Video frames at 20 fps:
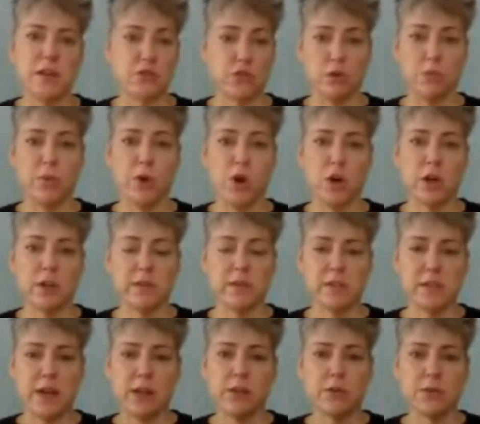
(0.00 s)
national park,
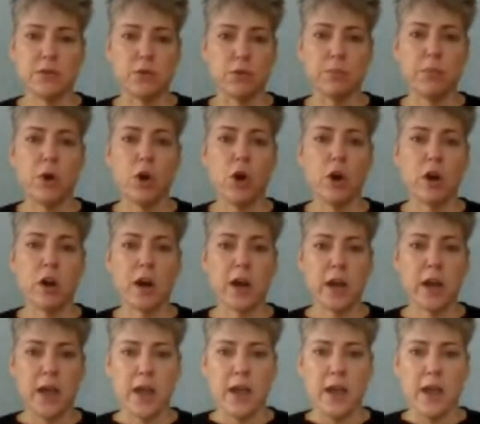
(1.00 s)
this Yellowstone
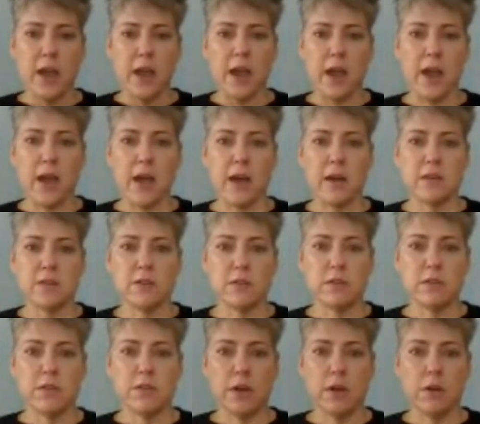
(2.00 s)
Park,
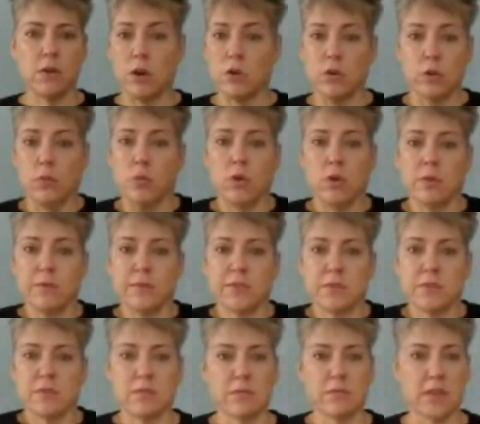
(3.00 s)
and there are no
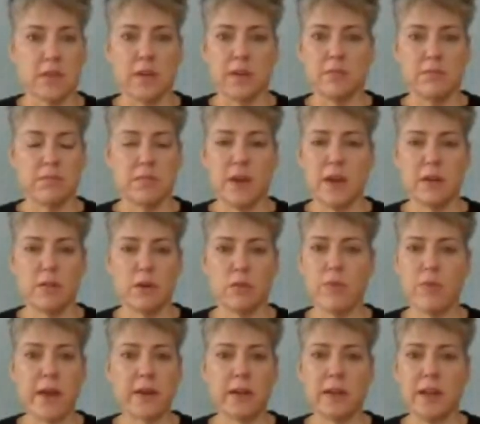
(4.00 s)
wolves. They had
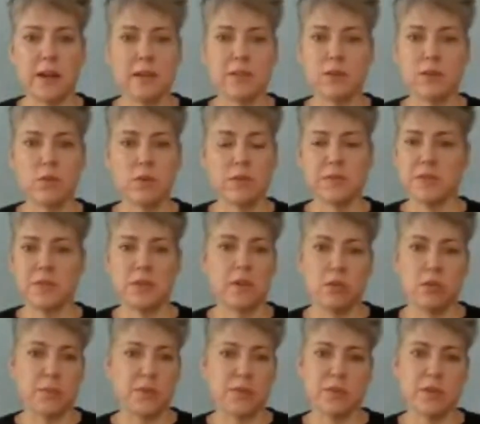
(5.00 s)
eradicated the wolves,
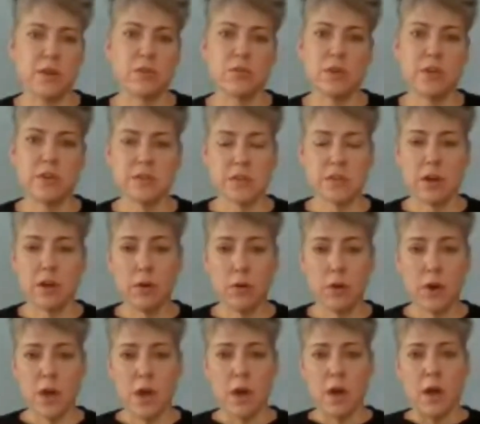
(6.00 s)
you know, almost 100 years
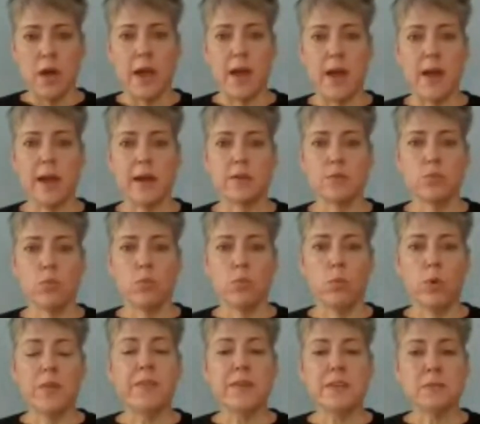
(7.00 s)
ago. And
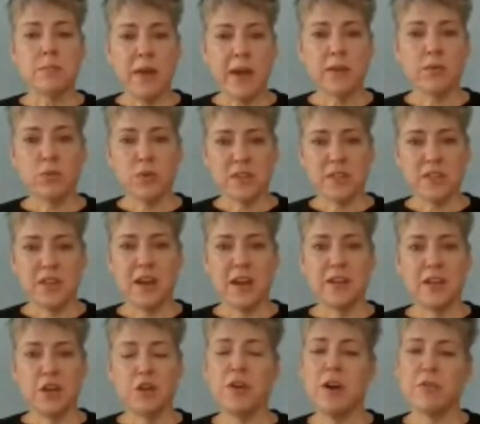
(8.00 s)
what this meant was
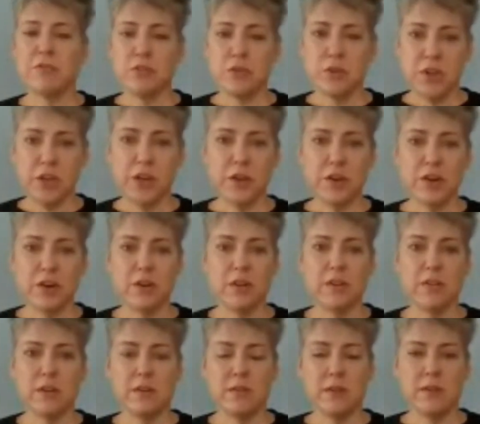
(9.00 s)
that year after
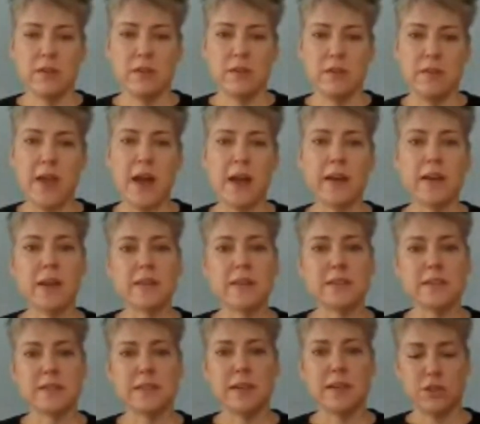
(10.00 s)
year, and in that
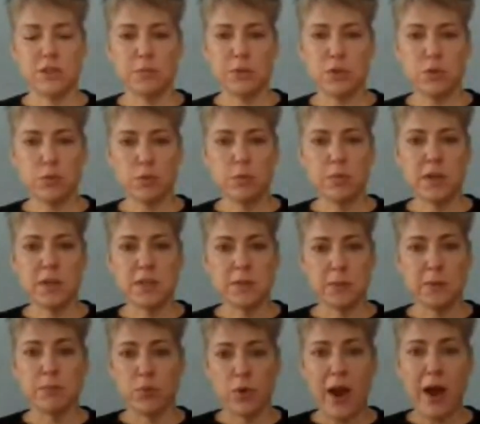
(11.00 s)
case, it's not so much
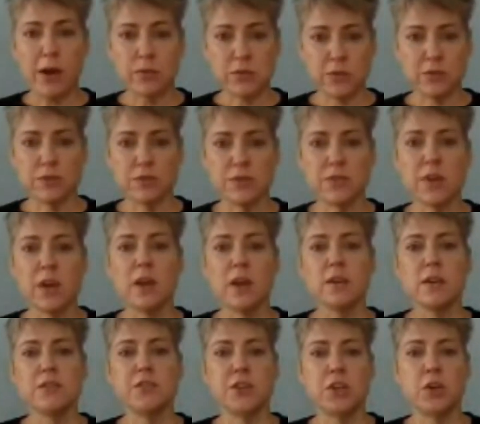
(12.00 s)
ruminants, but browsers.
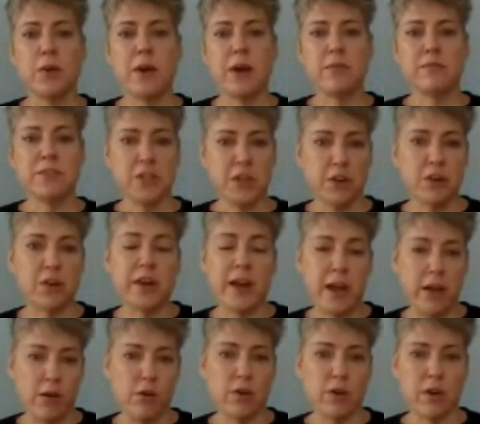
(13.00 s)
So you have deer
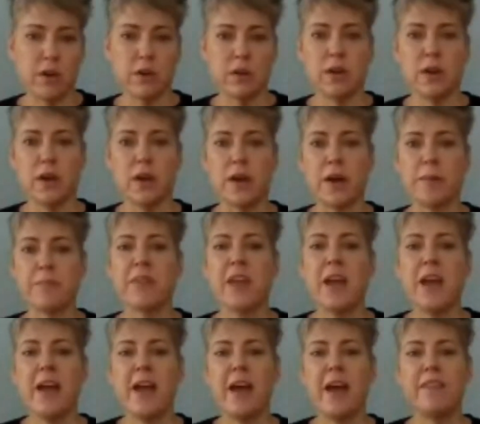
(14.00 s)
and elk,
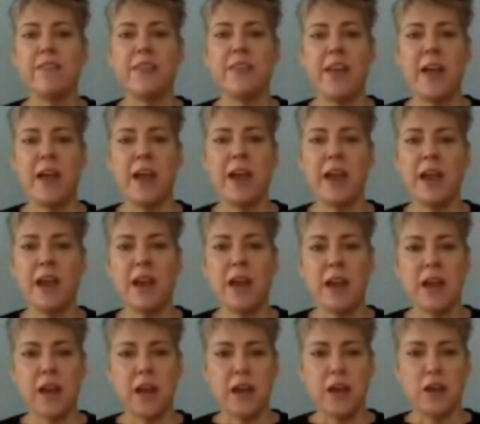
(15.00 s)
um, and
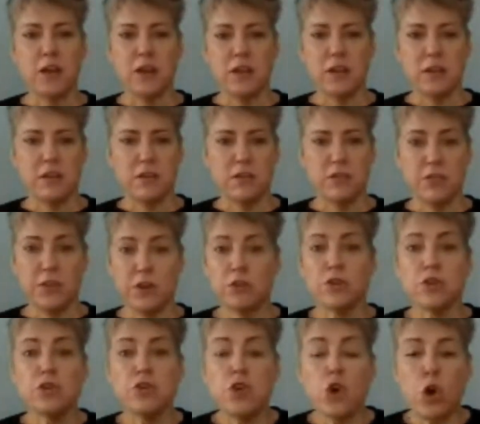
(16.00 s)
they
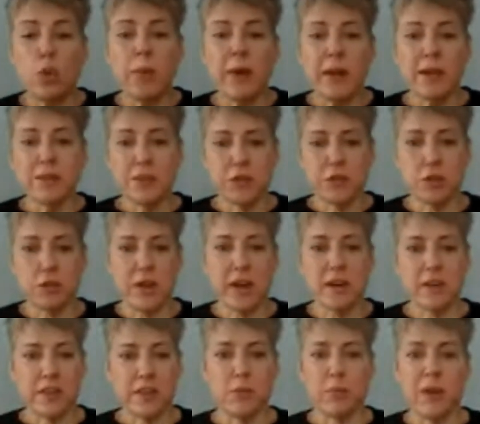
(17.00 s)
there's nobody to
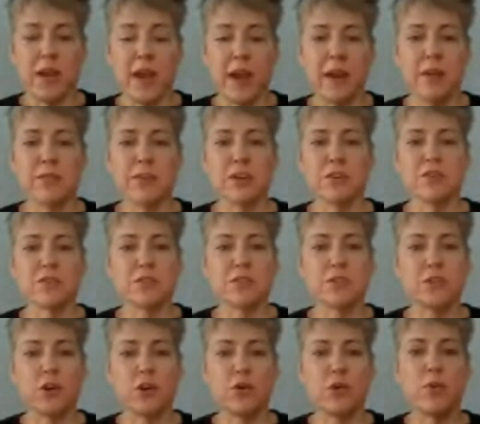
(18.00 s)
correct their behavior.
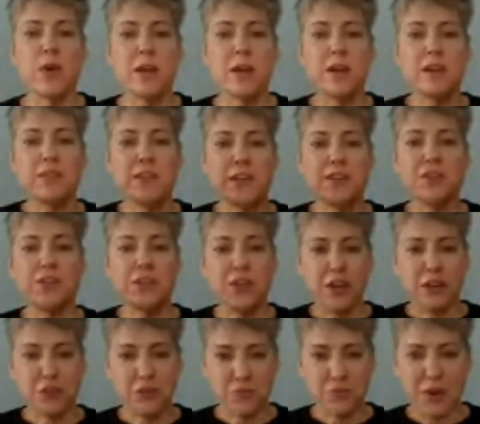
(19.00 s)
So they
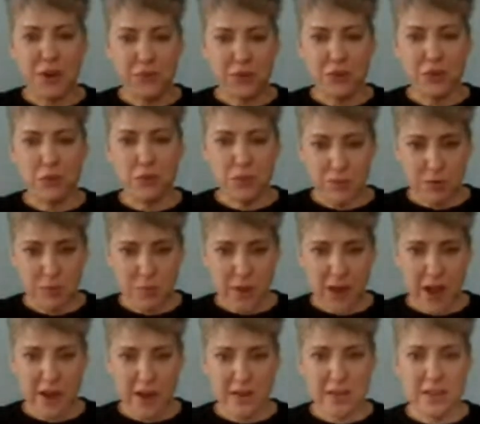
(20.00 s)
stand around on the
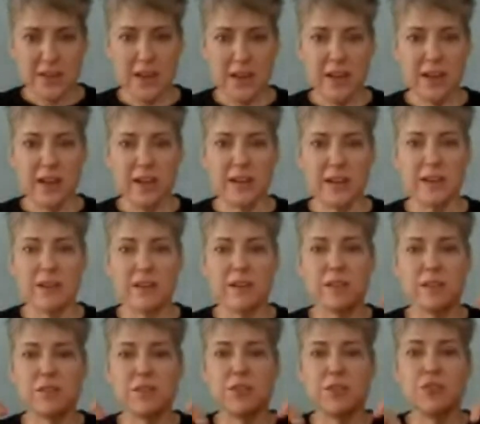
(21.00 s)
riverbanks
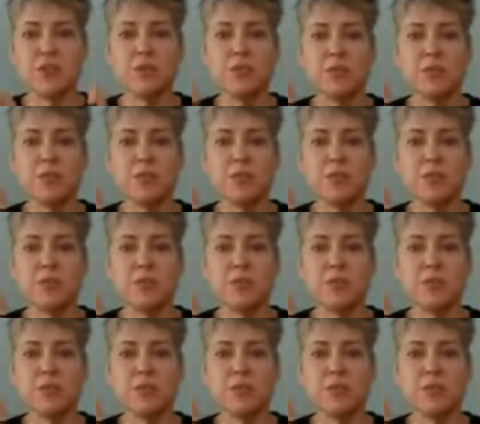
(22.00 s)
eating the